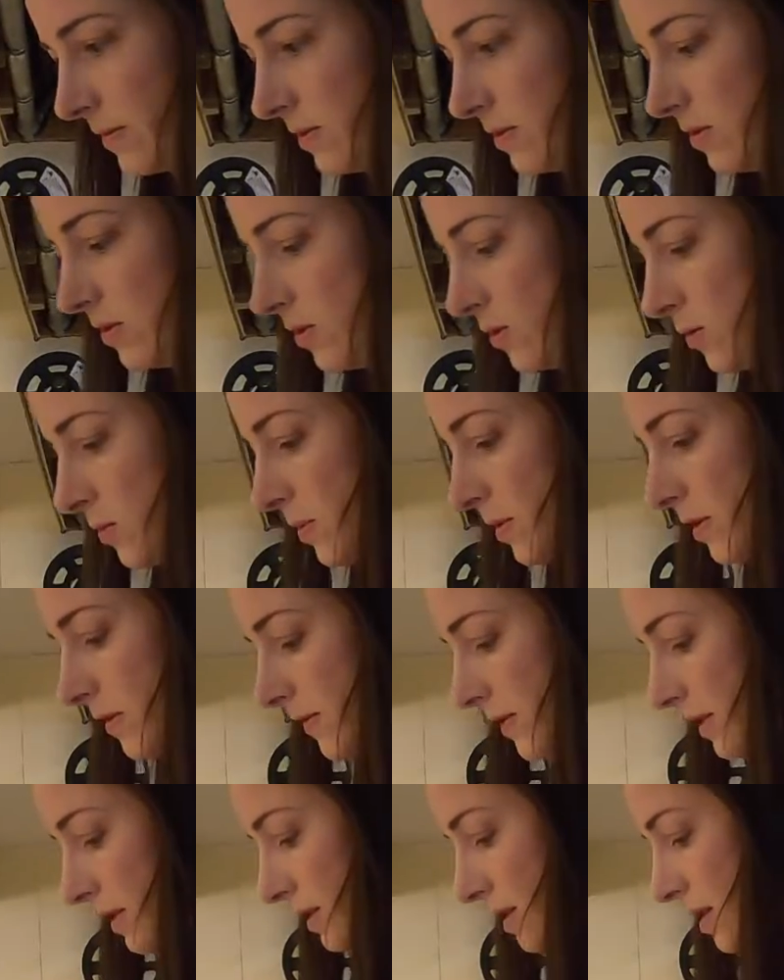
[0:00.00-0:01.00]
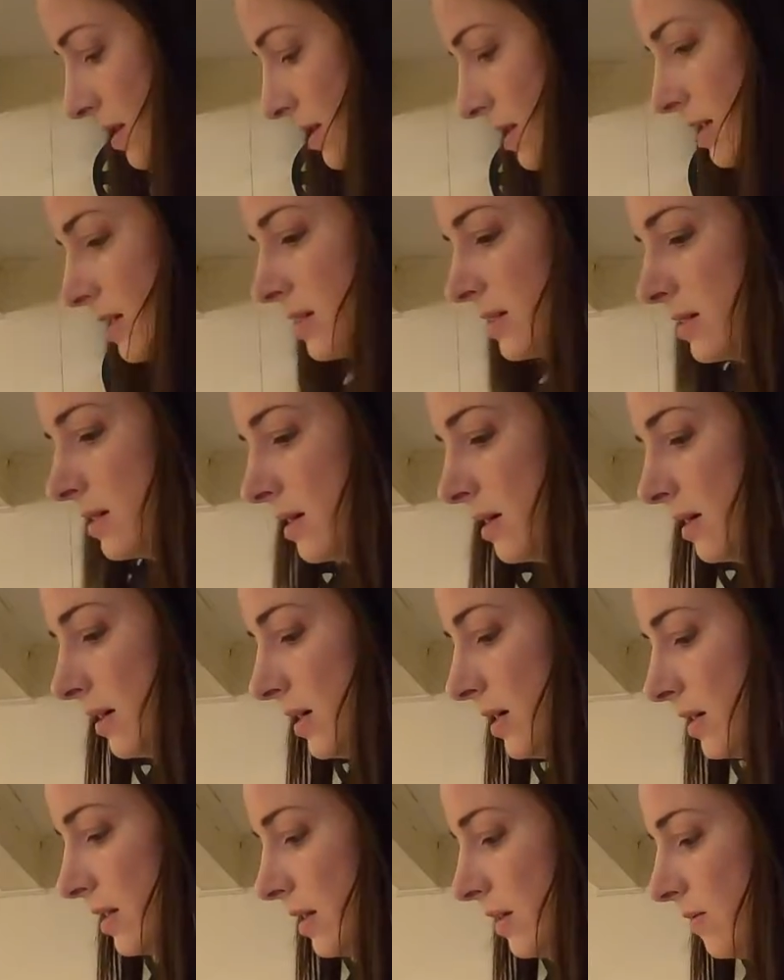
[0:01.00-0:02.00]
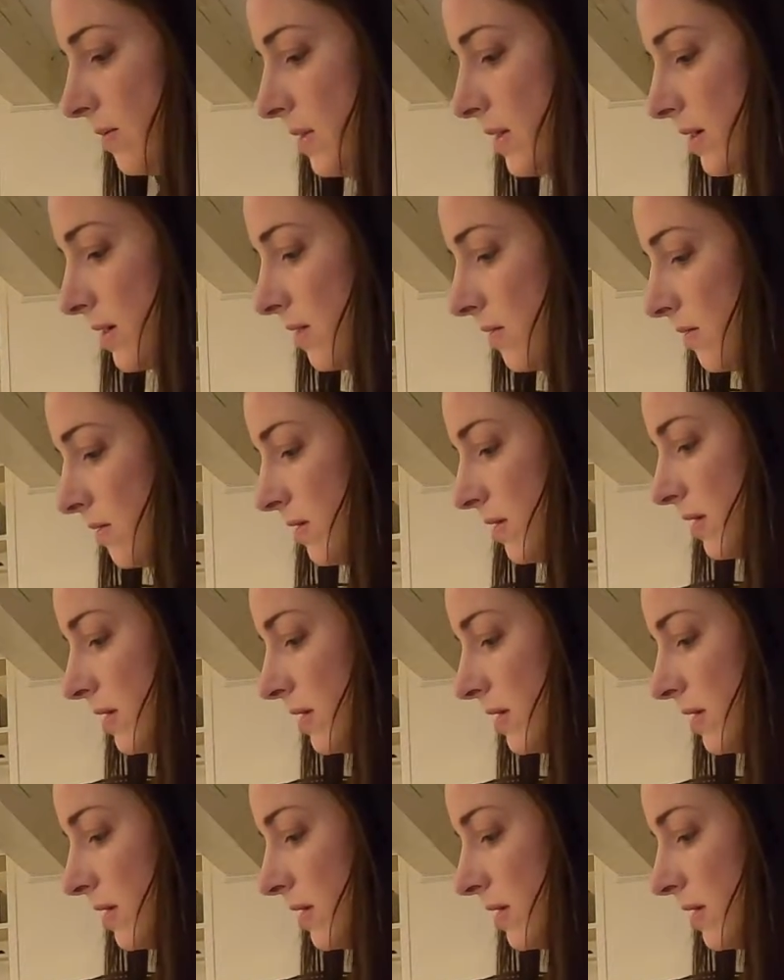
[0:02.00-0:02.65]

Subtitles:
too perfect on this. All right, there we go.